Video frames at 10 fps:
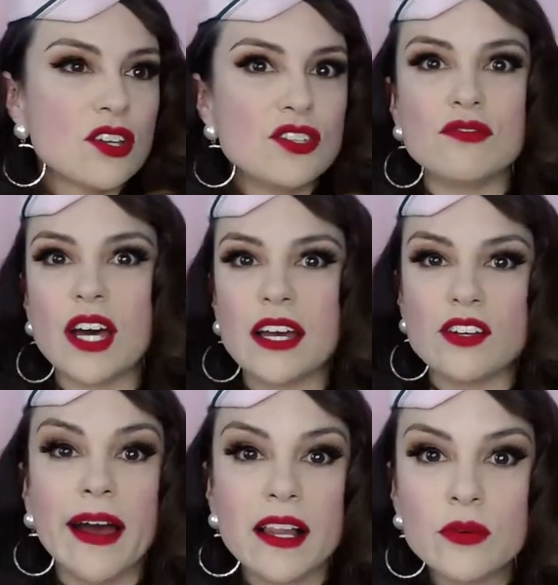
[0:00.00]
you've got
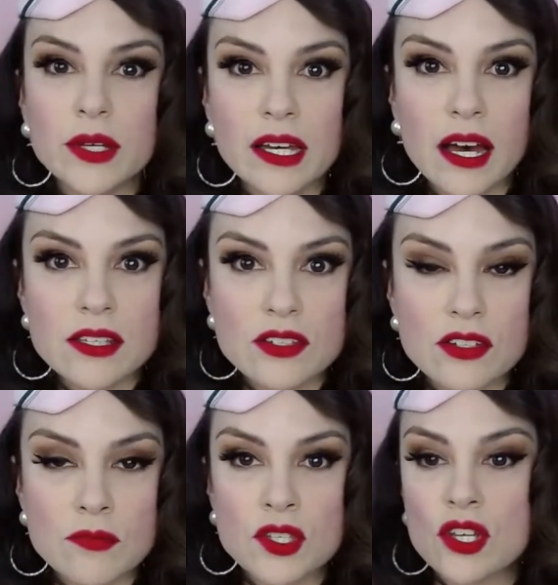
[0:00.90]
your Halloween
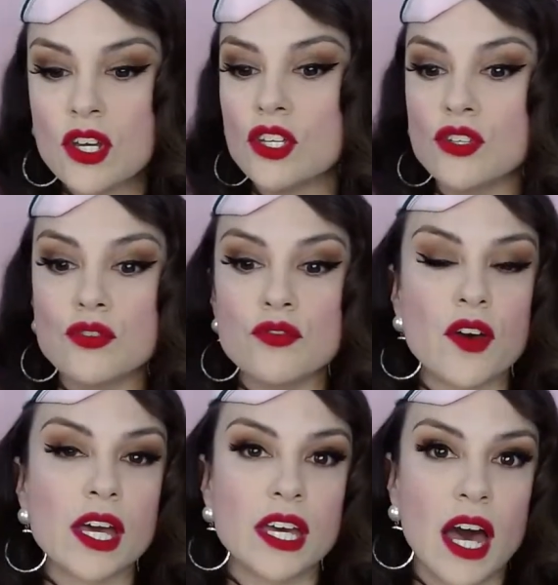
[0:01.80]
costumes.
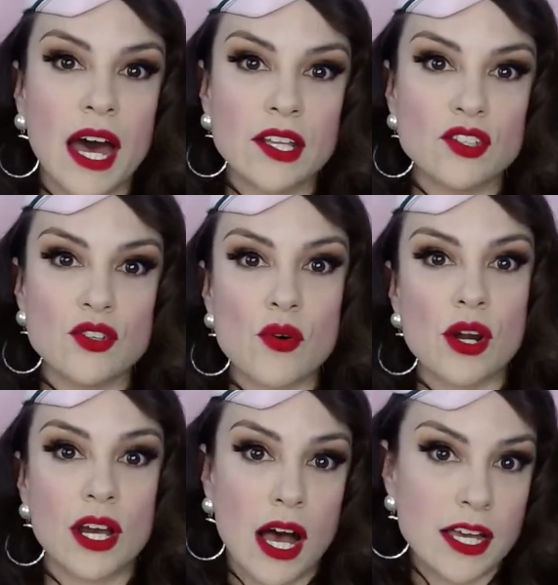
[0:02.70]
You've got
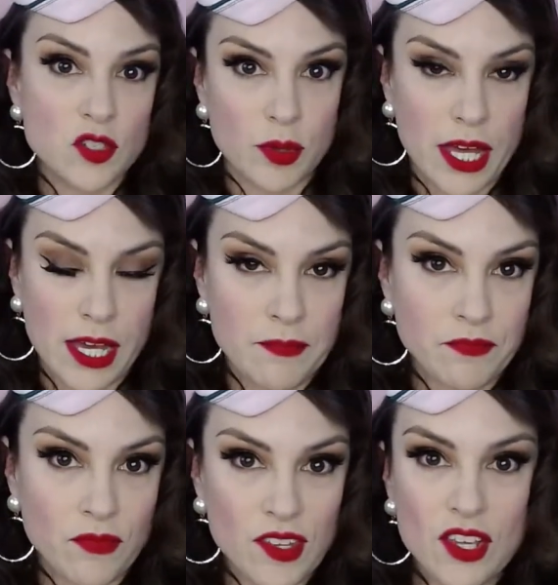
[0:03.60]
your cosplay.
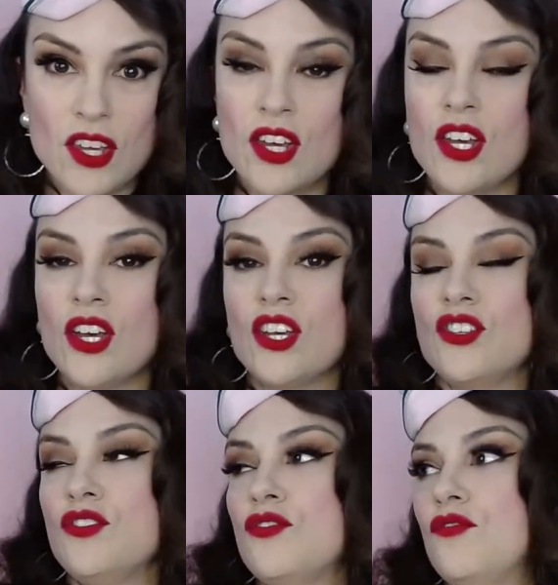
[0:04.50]

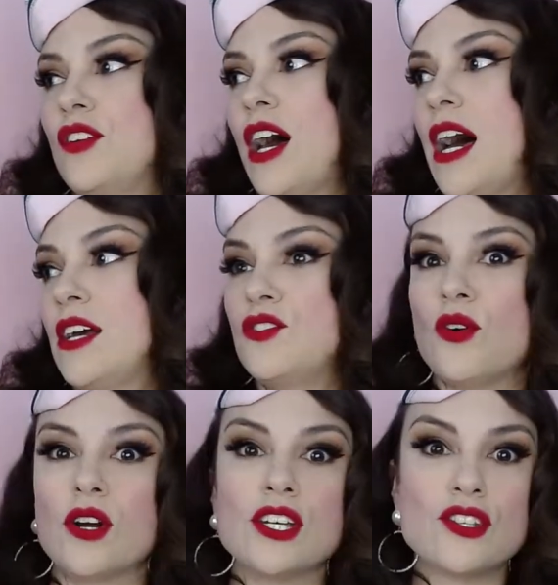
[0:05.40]
You've got
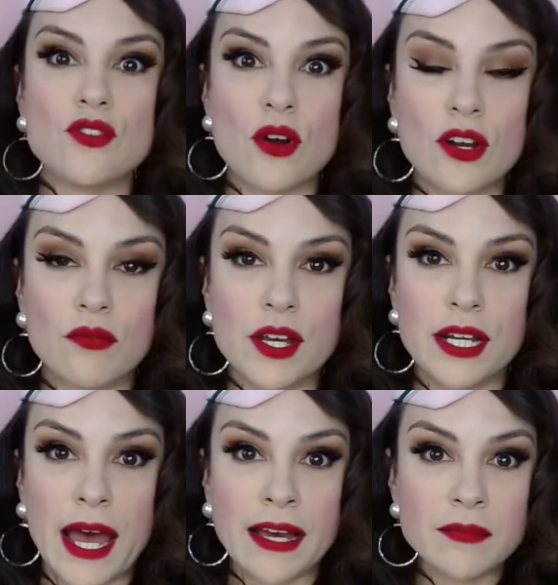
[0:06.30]
your historical
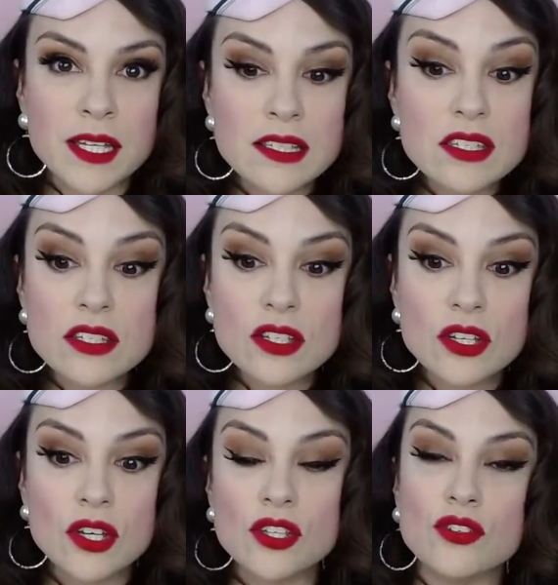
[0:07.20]
reenactments.
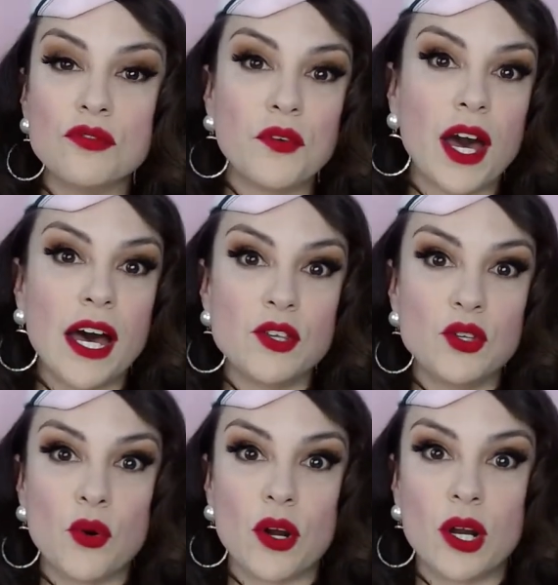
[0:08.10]
You've got
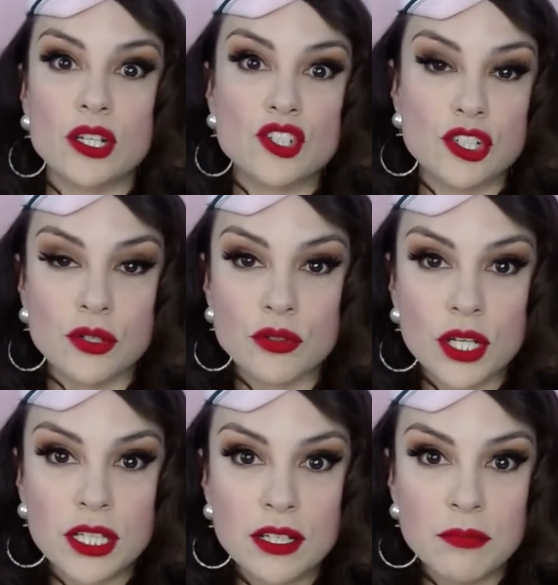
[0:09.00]
your
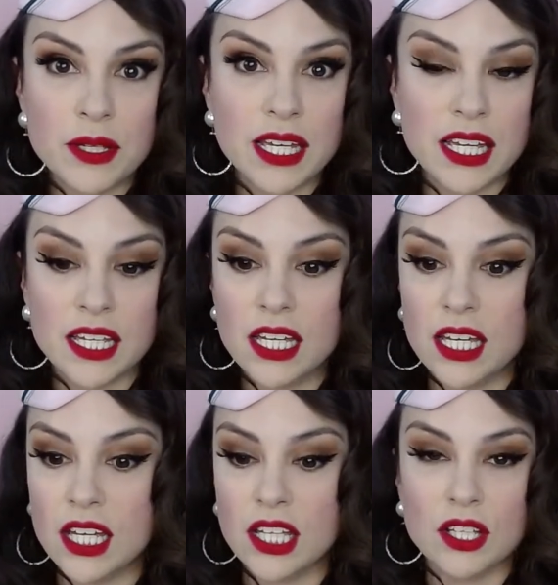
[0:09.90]
children being
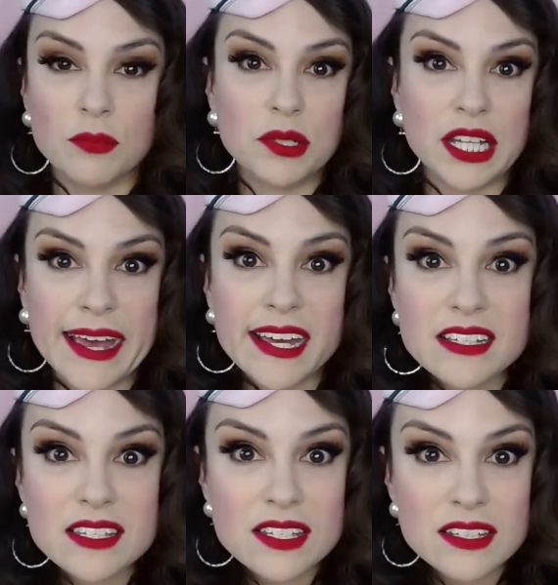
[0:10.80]
in
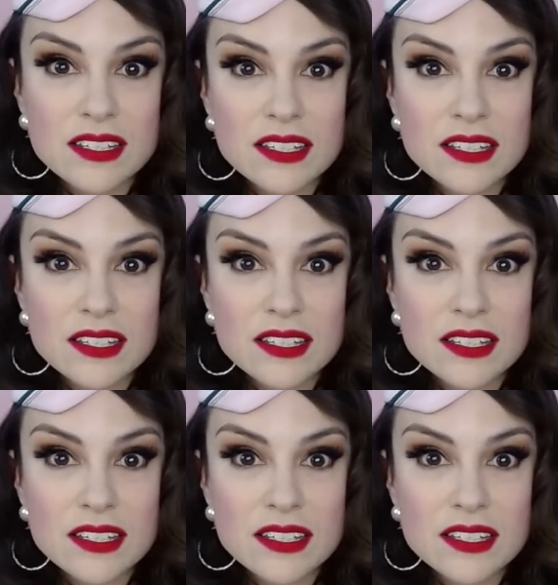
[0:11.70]
plays